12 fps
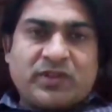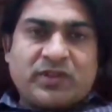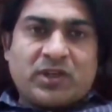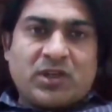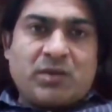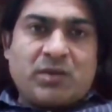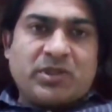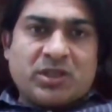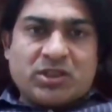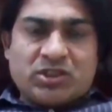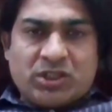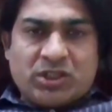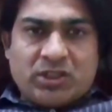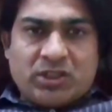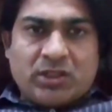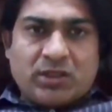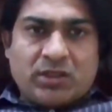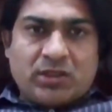one of the common
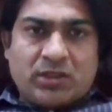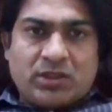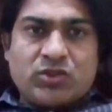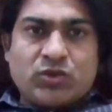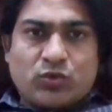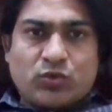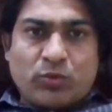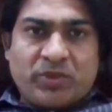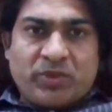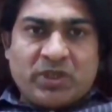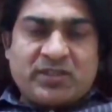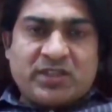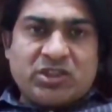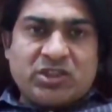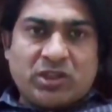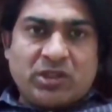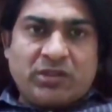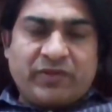congenital esotropia,
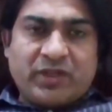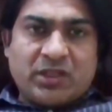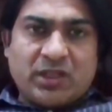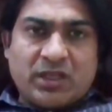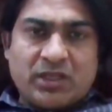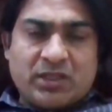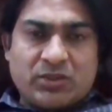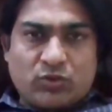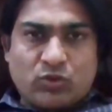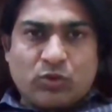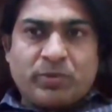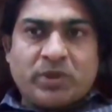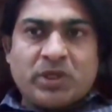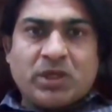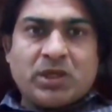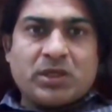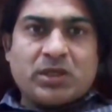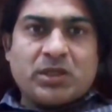essential infantile
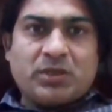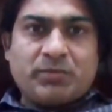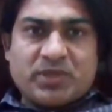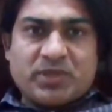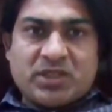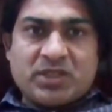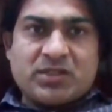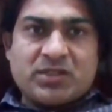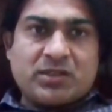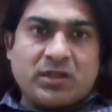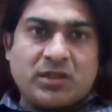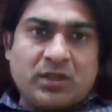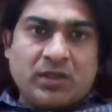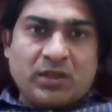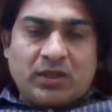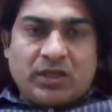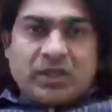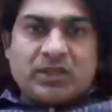esotropia, it presents
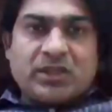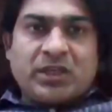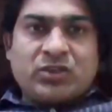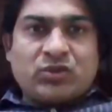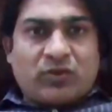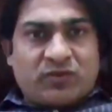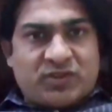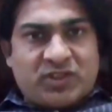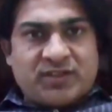at the age of